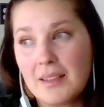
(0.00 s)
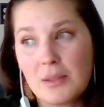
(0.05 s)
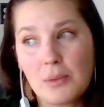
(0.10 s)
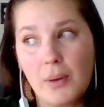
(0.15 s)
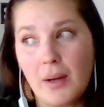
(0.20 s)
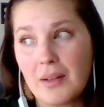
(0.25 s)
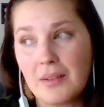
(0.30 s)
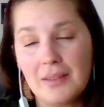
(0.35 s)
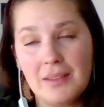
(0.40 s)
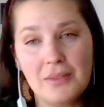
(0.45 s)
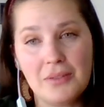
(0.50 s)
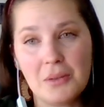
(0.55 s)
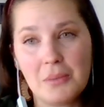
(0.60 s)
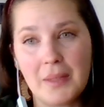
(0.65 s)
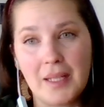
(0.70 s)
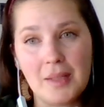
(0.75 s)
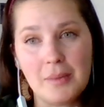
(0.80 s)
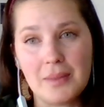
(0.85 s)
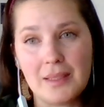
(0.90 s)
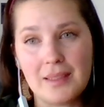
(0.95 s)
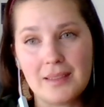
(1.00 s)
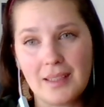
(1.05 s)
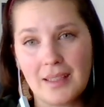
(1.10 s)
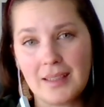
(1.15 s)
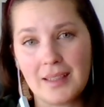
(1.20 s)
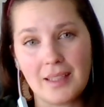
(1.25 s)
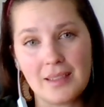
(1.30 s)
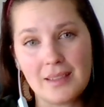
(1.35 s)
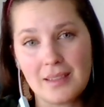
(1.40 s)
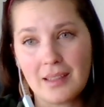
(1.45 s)
I like swaddling for
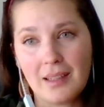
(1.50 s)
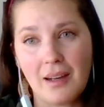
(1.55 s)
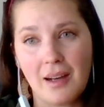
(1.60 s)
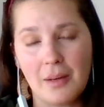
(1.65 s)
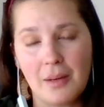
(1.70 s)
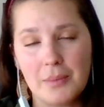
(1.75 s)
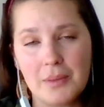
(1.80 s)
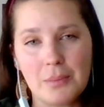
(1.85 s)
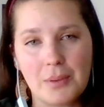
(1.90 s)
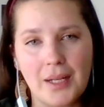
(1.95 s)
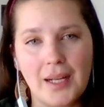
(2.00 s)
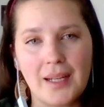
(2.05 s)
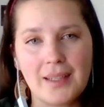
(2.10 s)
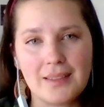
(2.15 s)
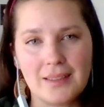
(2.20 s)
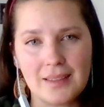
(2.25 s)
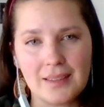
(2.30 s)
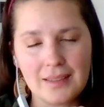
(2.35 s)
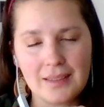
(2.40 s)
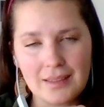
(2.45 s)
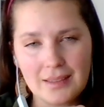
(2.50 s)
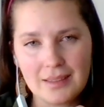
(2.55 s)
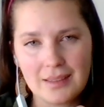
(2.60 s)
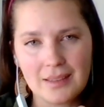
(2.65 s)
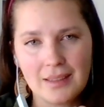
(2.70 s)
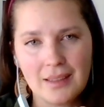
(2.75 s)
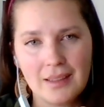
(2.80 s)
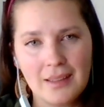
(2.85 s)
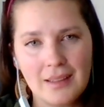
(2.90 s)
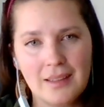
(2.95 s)
babies. Like that's a common
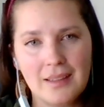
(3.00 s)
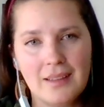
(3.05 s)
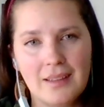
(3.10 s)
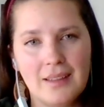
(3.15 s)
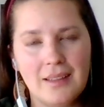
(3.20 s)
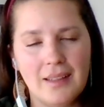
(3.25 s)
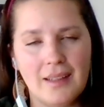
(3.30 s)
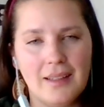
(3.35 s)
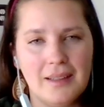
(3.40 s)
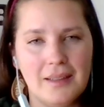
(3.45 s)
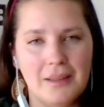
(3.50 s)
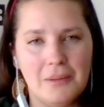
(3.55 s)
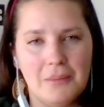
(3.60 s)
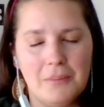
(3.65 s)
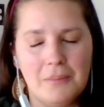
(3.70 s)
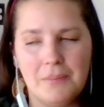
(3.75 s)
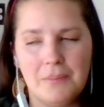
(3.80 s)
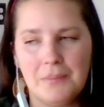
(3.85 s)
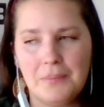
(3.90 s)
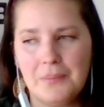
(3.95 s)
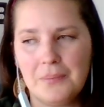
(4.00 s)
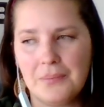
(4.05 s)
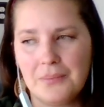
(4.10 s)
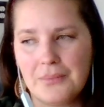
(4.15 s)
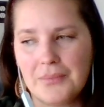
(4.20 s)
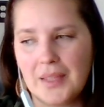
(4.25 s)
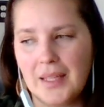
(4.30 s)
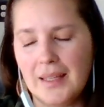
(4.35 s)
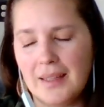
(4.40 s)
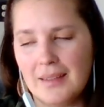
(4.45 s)
practice. Um,
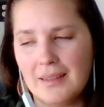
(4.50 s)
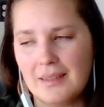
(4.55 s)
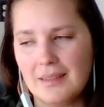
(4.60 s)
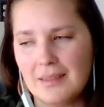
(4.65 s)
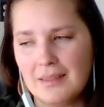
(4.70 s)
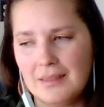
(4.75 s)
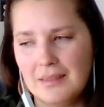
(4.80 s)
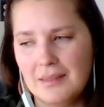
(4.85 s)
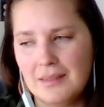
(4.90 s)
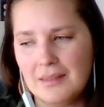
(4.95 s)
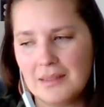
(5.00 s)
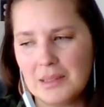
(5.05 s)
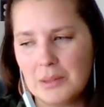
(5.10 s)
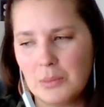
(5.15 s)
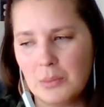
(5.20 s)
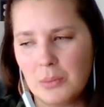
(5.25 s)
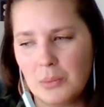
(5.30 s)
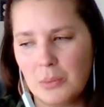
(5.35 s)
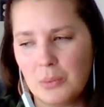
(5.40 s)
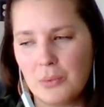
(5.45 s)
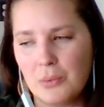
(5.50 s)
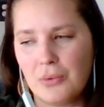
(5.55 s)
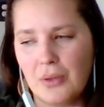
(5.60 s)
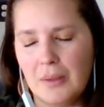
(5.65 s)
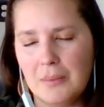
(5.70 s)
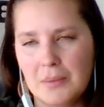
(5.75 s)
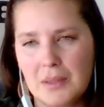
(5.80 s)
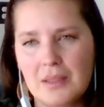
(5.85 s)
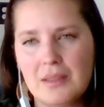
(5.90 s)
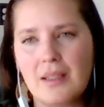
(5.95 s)
yeah. And
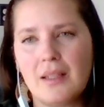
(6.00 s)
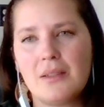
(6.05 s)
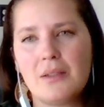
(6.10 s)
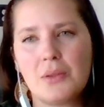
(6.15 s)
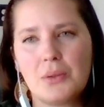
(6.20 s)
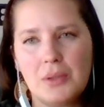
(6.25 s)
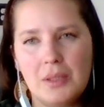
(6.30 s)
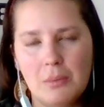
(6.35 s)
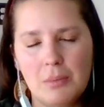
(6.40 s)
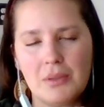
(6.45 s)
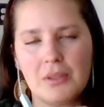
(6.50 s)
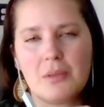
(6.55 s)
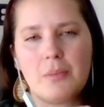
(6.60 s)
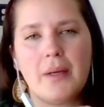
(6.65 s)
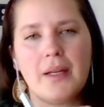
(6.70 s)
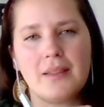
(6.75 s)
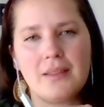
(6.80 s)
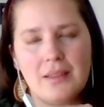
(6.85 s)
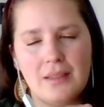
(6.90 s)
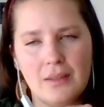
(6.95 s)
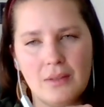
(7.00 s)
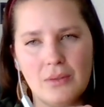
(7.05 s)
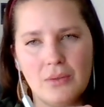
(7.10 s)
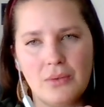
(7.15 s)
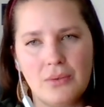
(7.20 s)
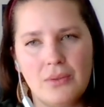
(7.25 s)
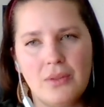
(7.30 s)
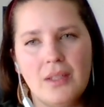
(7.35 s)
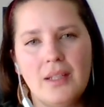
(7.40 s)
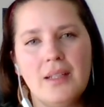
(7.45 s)
from the sensory
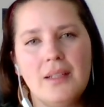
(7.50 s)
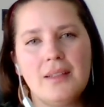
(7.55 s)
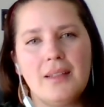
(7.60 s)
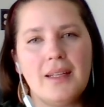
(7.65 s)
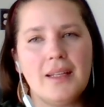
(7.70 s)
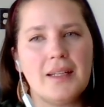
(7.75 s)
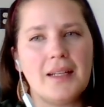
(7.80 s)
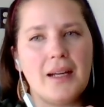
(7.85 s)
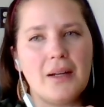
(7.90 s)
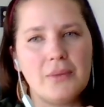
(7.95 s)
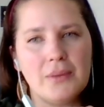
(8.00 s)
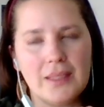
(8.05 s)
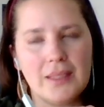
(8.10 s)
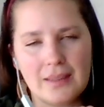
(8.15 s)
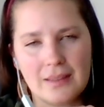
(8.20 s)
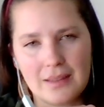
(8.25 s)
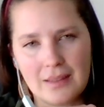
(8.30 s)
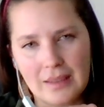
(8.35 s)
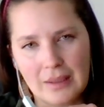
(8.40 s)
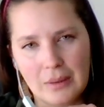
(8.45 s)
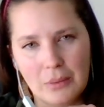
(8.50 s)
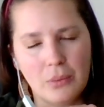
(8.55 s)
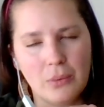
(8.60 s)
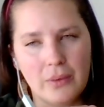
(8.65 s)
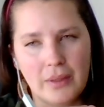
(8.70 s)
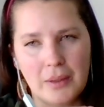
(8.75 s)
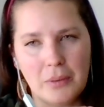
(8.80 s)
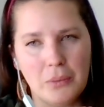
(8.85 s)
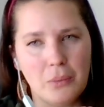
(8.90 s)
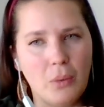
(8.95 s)
perspective, like now we can
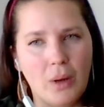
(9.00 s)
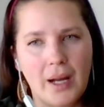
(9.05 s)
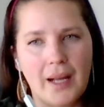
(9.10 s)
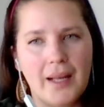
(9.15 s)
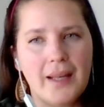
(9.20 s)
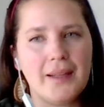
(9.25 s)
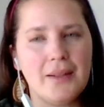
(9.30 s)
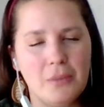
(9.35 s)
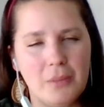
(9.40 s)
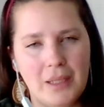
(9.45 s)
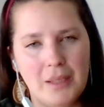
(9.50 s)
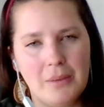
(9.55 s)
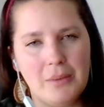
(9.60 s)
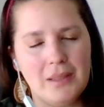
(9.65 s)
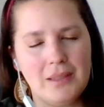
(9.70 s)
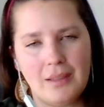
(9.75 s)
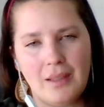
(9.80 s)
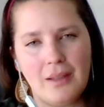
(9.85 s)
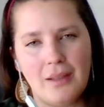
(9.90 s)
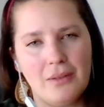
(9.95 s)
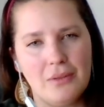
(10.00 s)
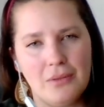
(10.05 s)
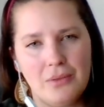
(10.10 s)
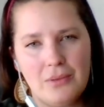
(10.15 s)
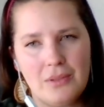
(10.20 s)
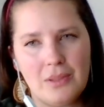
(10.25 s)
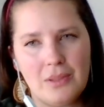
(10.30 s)
see like why do babies